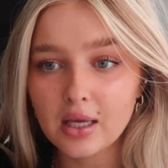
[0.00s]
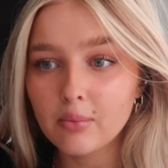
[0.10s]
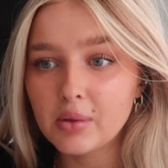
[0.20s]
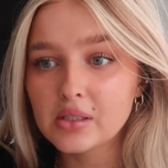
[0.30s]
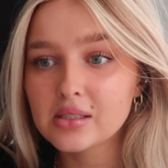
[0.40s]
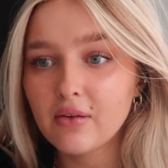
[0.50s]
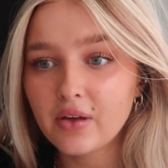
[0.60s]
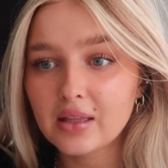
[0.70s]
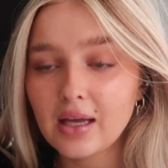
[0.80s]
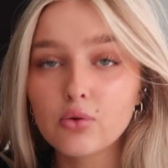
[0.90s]
campus, stuff
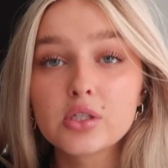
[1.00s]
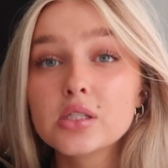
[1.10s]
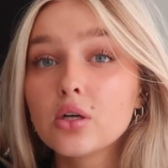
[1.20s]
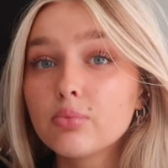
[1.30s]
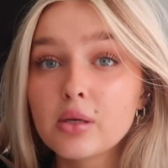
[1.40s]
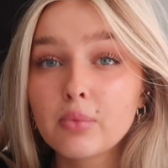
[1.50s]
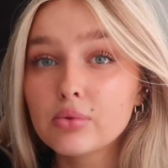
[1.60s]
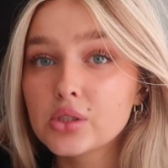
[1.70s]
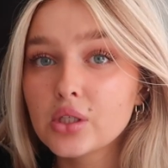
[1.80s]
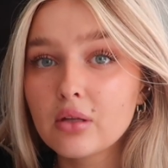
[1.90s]
like that, or some
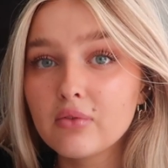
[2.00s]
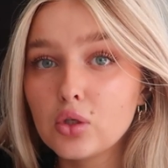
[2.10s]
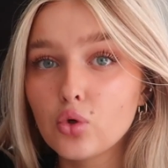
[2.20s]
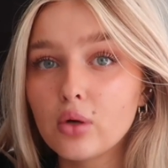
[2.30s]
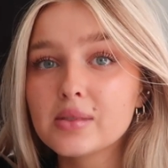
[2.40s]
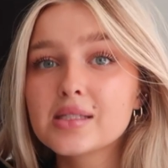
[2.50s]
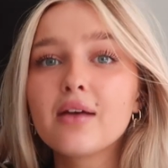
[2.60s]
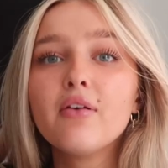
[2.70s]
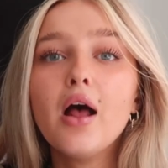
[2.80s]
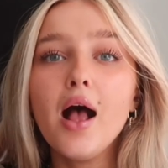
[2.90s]
people still live in the dorms and
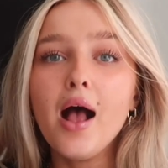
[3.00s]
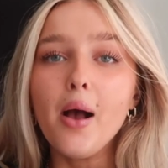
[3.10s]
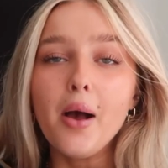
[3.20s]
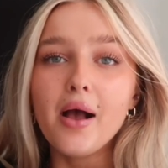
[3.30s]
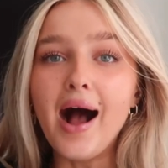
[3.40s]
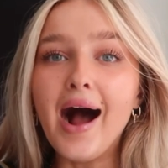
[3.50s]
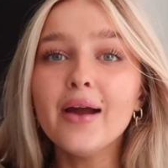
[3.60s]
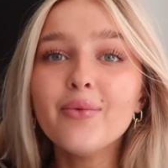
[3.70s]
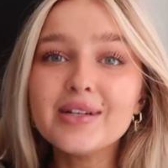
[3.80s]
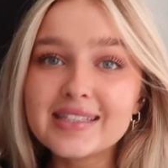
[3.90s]
stuff.
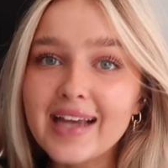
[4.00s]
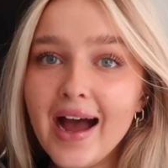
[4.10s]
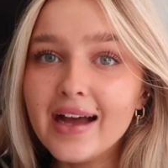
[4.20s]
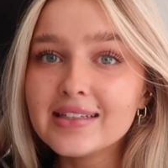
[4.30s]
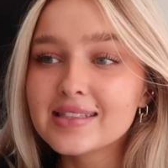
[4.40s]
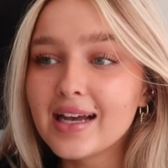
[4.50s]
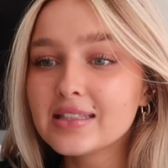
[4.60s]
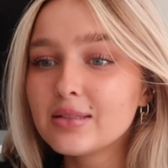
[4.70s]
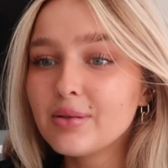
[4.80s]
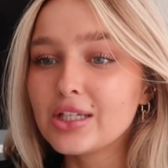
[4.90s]
I once again
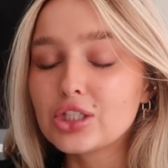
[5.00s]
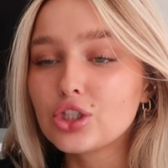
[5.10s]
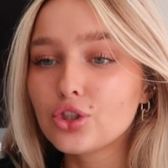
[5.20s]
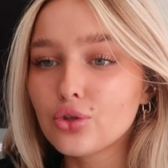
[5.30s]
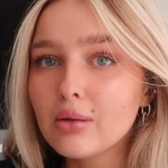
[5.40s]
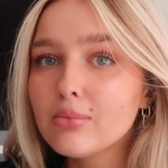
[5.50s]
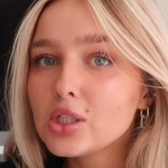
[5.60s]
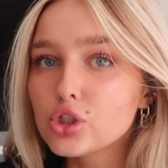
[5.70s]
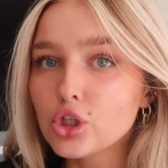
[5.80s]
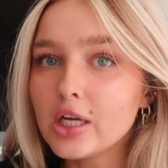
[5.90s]
decided to be
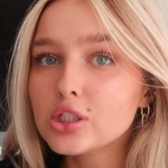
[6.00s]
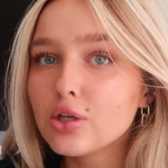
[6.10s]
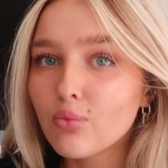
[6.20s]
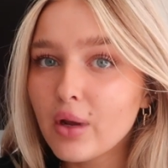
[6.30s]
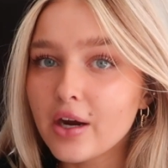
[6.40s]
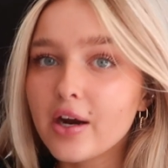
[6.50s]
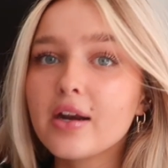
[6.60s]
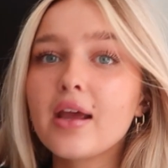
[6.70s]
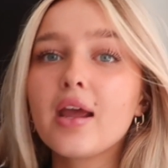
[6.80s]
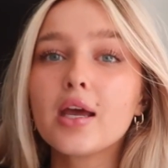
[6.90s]
extremely strange and
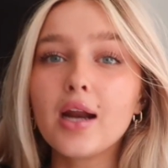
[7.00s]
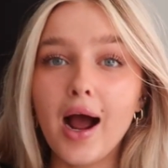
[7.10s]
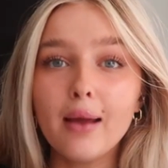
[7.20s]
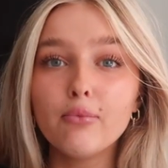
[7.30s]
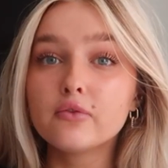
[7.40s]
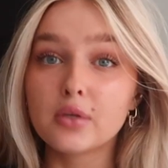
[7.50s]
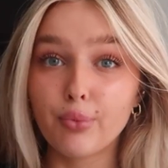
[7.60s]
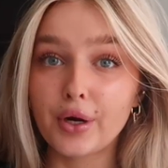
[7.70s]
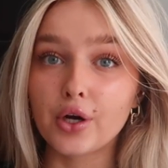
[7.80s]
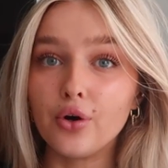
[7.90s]
weird, and I moved to
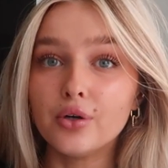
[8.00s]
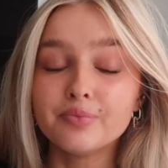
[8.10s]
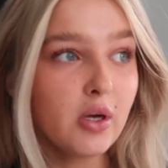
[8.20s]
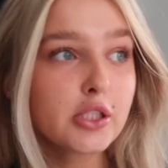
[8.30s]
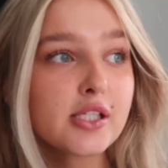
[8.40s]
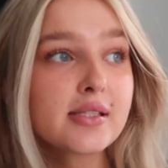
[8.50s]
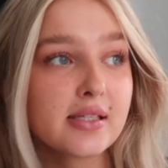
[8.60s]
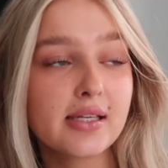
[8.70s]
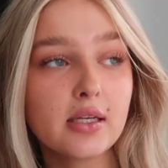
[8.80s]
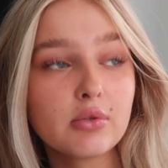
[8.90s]
Brickell, which is the
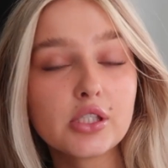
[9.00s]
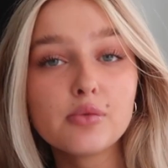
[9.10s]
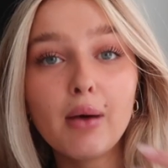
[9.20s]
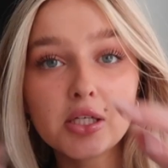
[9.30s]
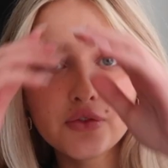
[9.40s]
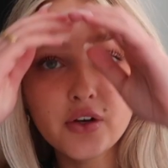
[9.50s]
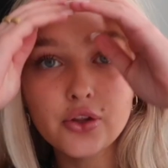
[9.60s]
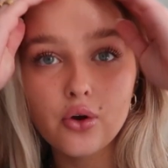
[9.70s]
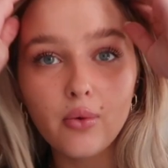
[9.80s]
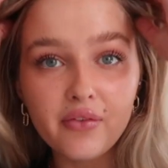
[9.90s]
city, which is much
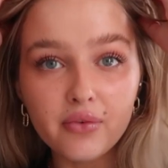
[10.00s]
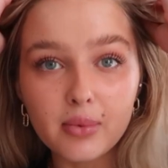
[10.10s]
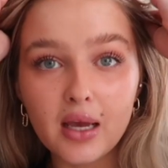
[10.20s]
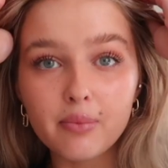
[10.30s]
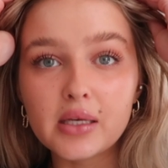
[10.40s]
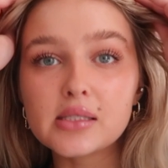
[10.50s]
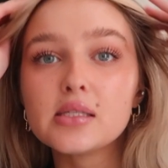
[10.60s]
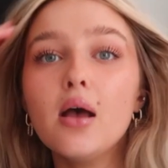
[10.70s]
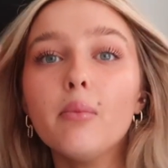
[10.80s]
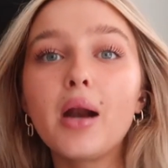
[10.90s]
further away from campus.
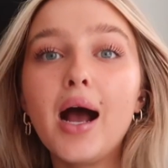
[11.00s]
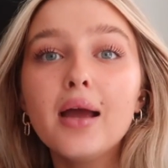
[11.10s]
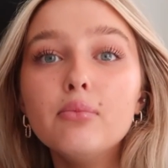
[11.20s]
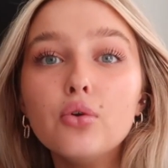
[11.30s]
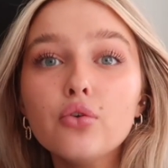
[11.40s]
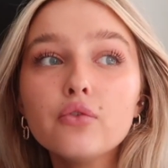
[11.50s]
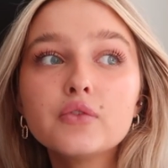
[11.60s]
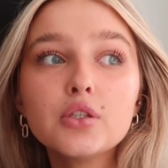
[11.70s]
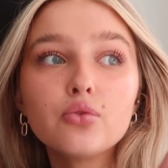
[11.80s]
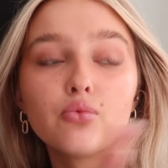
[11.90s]
But I
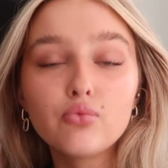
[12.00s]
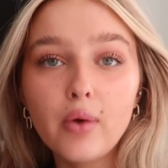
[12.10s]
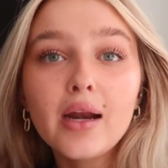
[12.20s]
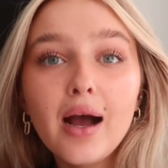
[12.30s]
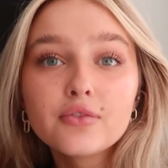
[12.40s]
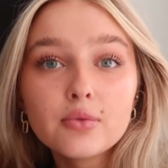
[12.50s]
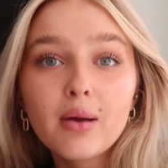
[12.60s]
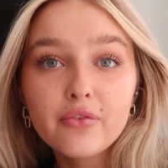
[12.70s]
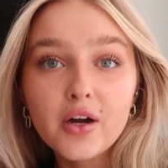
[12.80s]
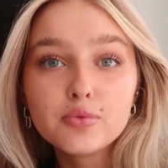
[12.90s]
moved right after
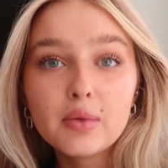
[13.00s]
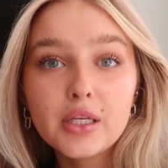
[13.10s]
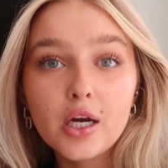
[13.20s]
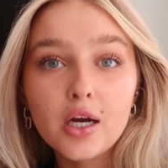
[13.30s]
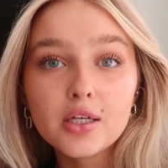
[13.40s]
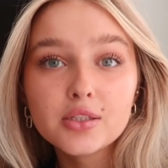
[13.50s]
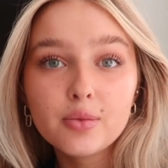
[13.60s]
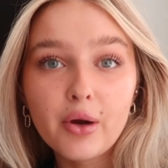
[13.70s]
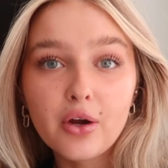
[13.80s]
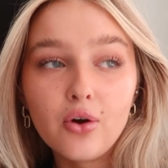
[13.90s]
my freshman year to
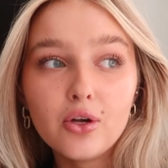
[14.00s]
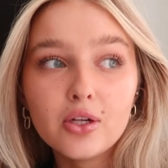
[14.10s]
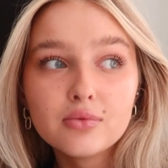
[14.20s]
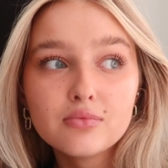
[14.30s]
Brickell